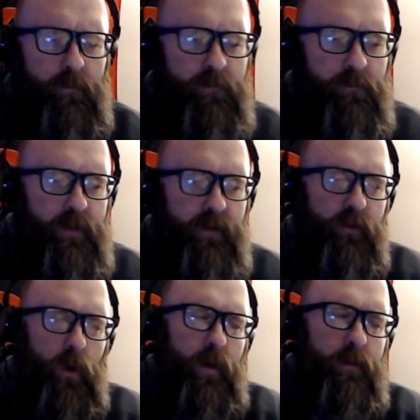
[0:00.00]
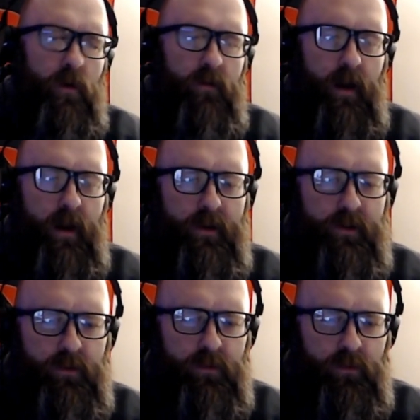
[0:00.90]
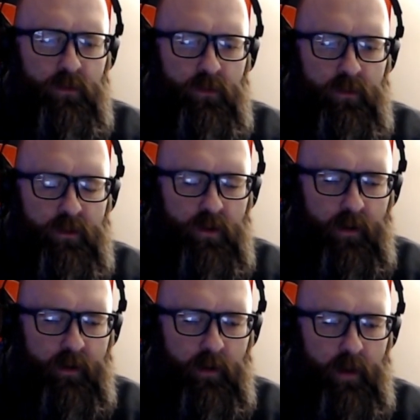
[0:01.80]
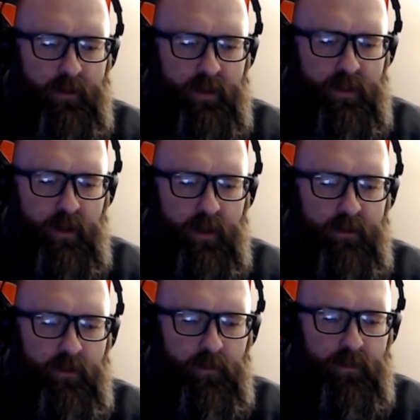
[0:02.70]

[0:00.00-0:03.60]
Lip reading: Before we move on to talking about the study group,